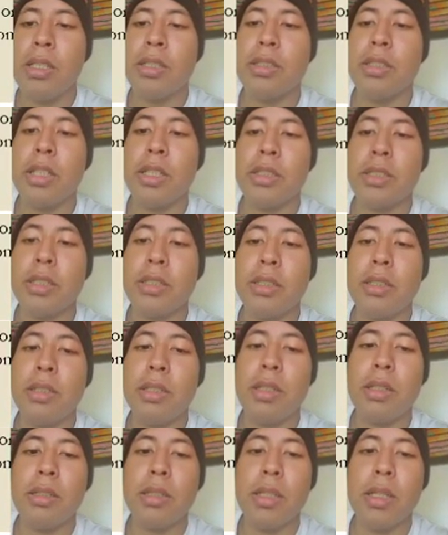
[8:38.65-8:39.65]
The
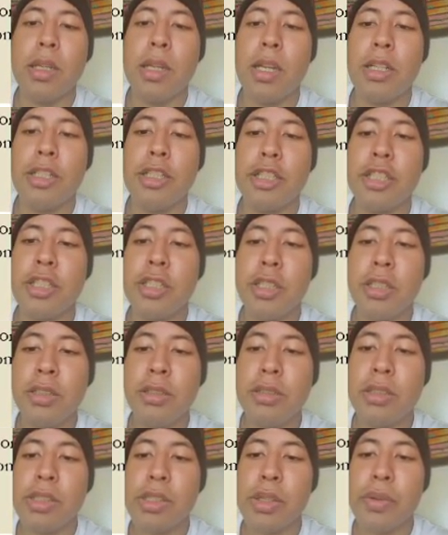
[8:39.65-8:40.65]
additional
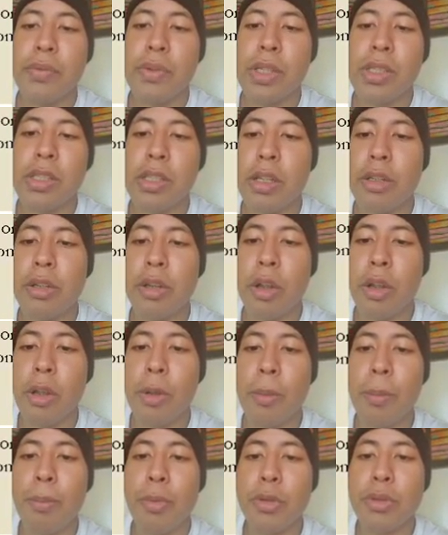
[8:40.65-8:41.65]
surface area
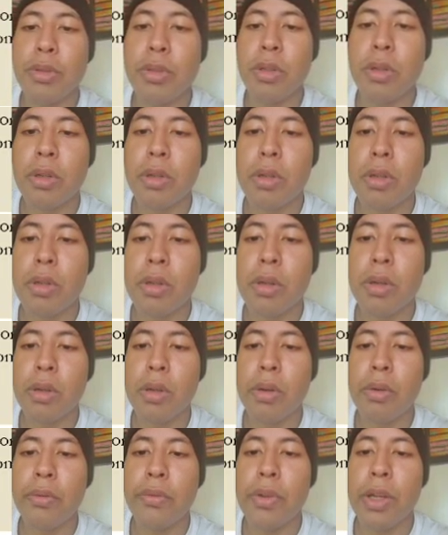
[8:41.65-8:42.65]
improves
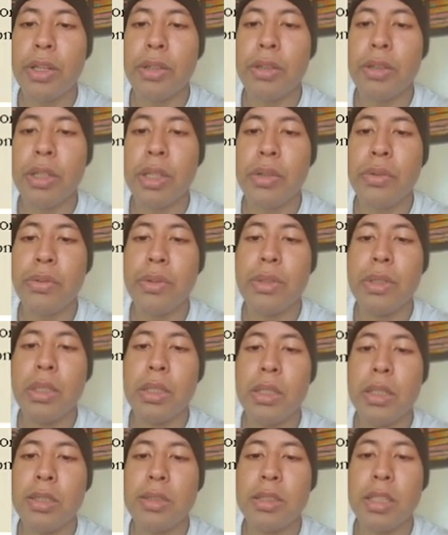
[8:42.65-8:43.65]
convective
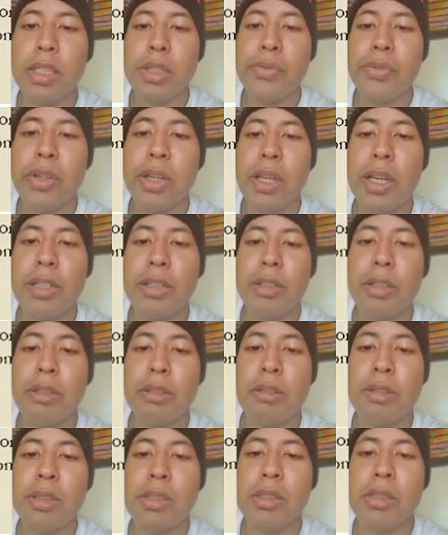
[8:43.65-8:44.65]
heat transfer and
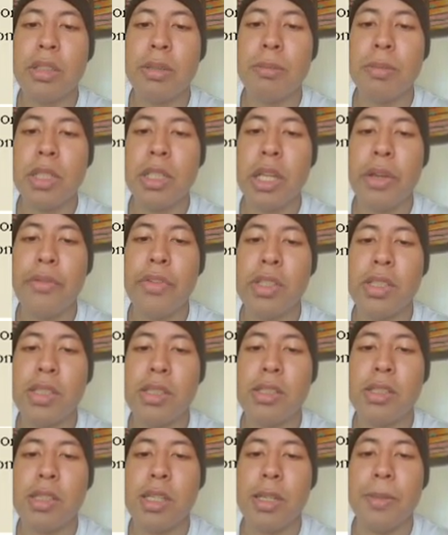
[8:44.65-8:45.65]
increased thermal
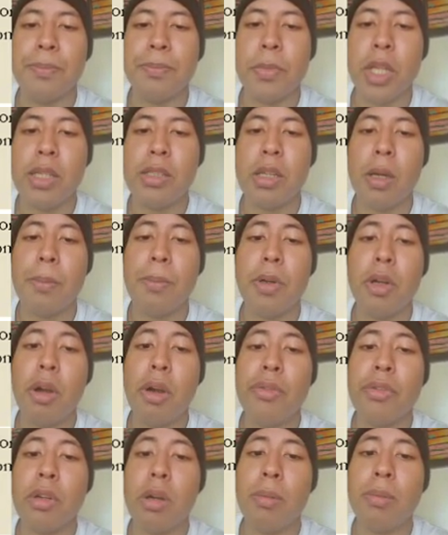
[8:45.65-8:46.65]
efficiency. Example
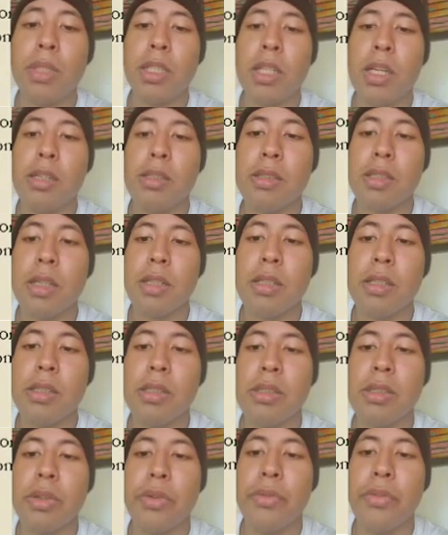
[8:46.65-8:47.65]
of common extended
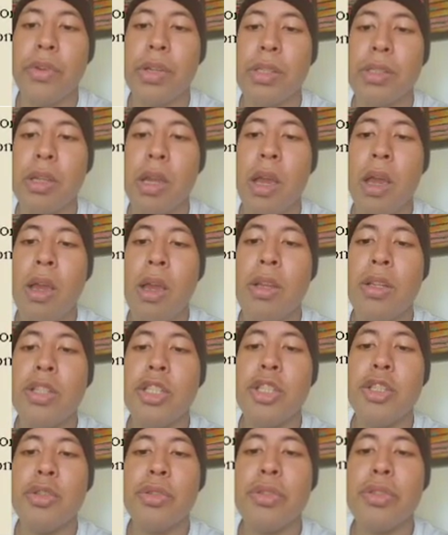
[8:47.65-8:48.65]
surface
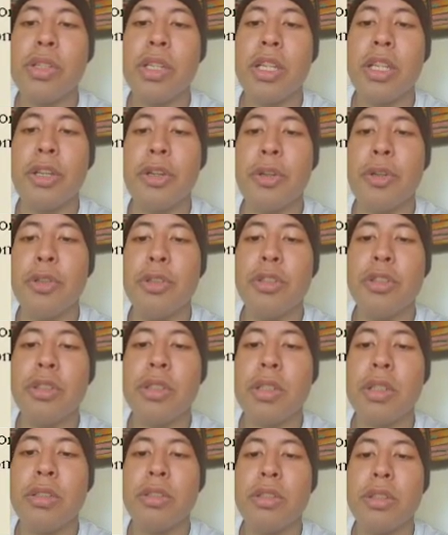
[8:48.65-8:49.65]
use include
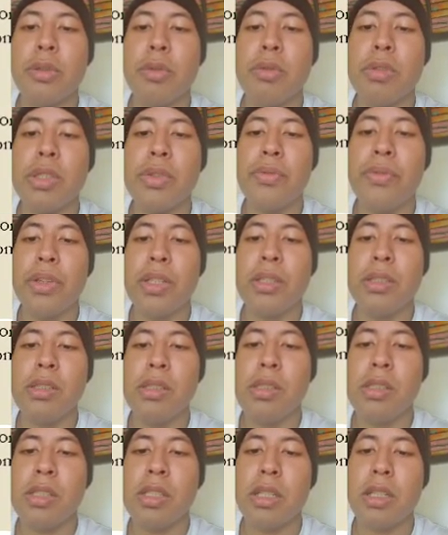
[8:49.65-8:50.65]
continuous
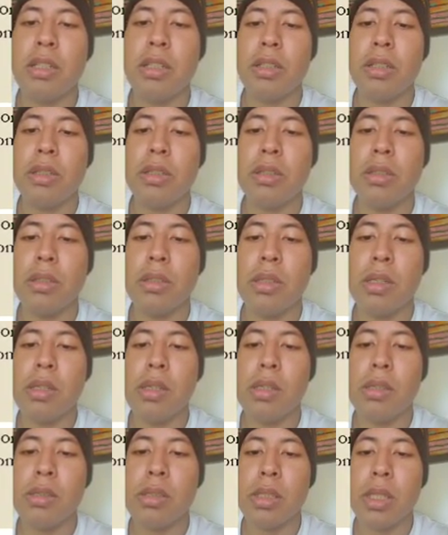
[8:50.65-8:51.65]
fins,
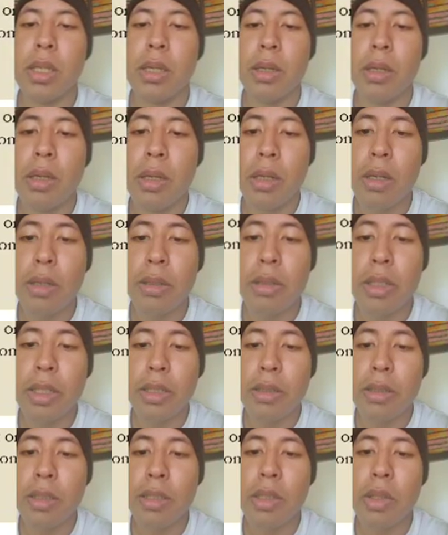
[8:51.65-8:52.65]

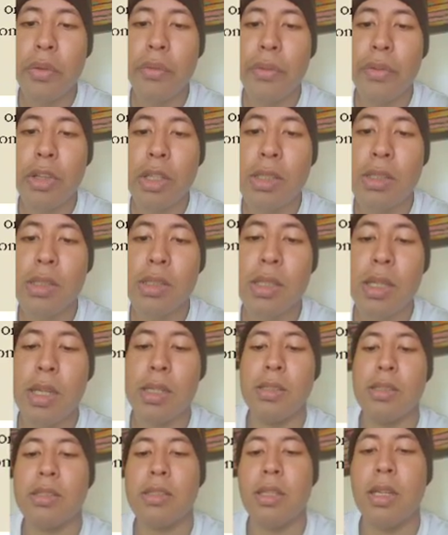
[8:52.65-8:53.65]
serrated fins,
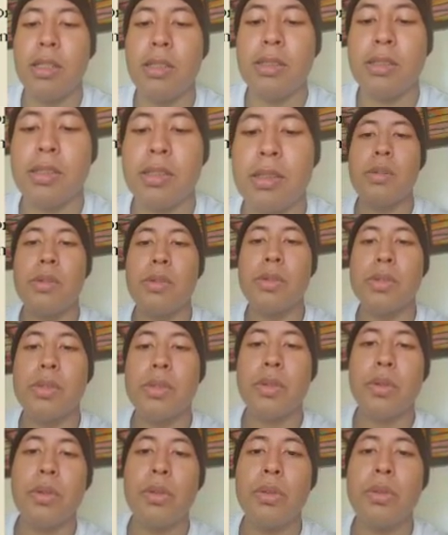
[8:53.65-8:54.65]
and studs.
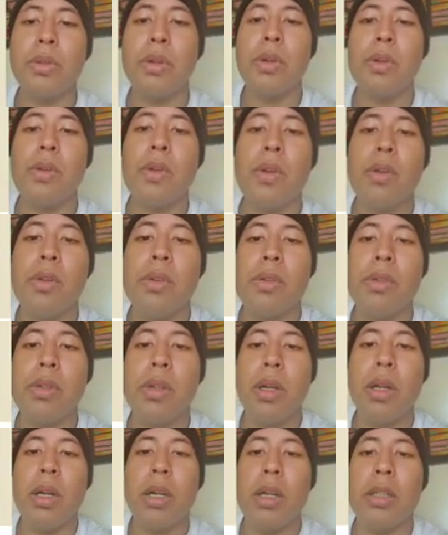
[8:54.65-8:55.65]
So,
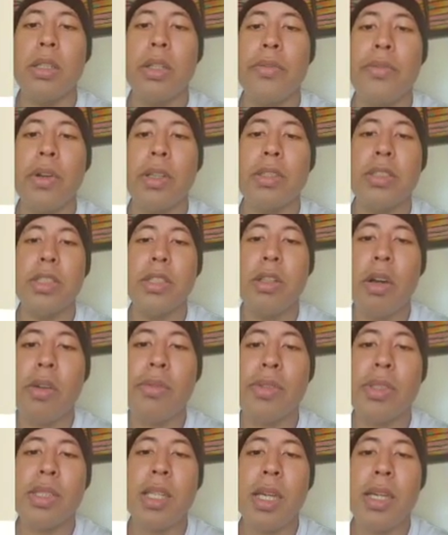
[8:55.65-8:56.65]
the function
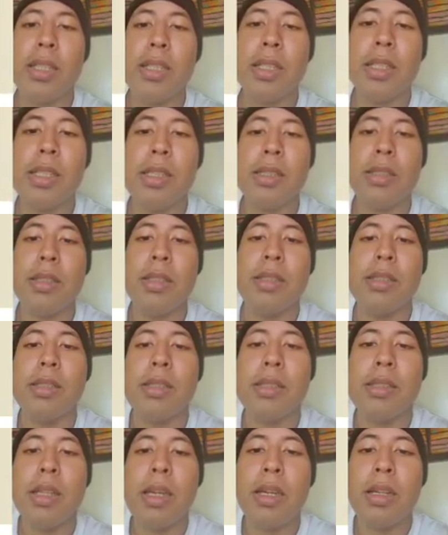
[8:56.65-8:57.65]
of stud is the
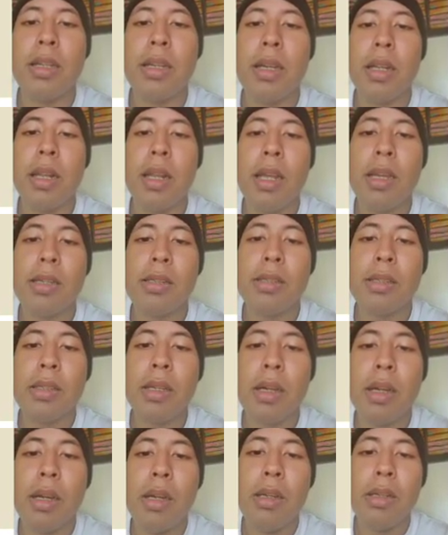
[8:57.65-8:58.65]
stud collects
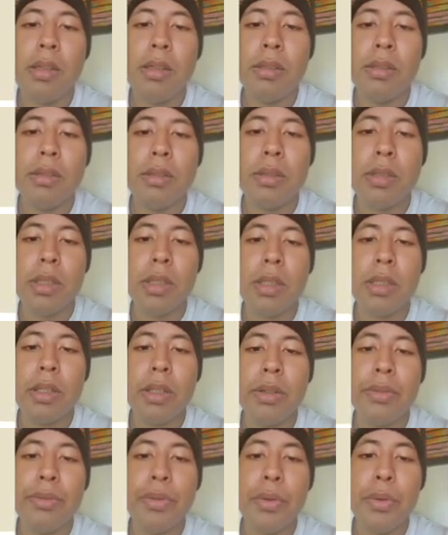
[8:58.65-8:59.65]

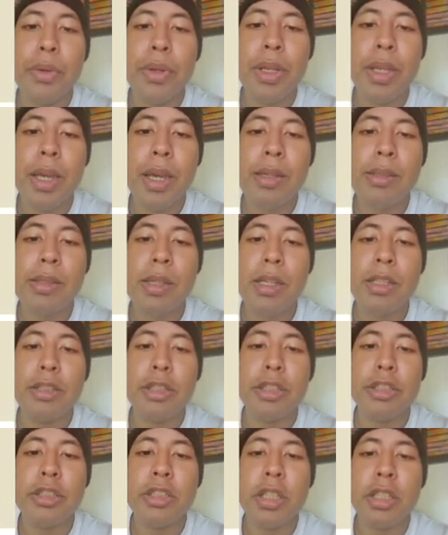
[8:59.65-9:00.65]
the fluid gas and
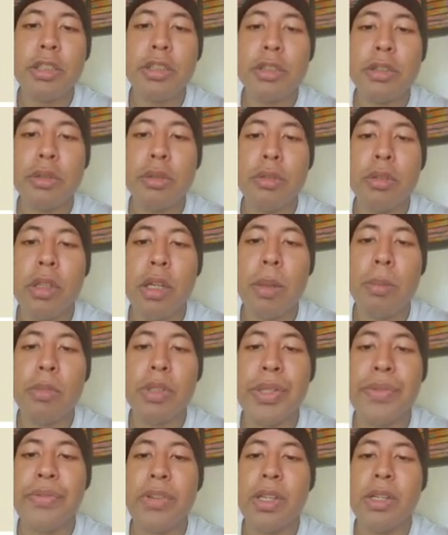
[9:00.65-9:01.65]
discharge to the
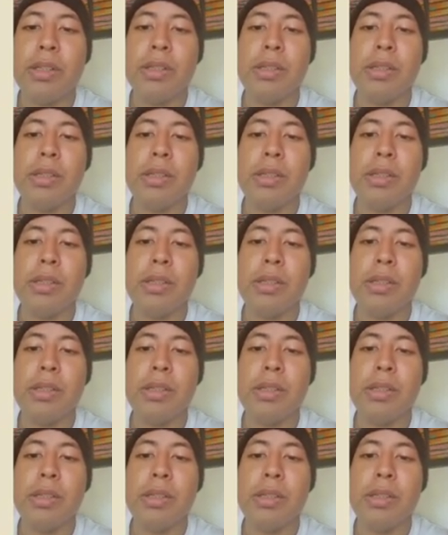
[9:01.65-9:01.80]
atmosphere.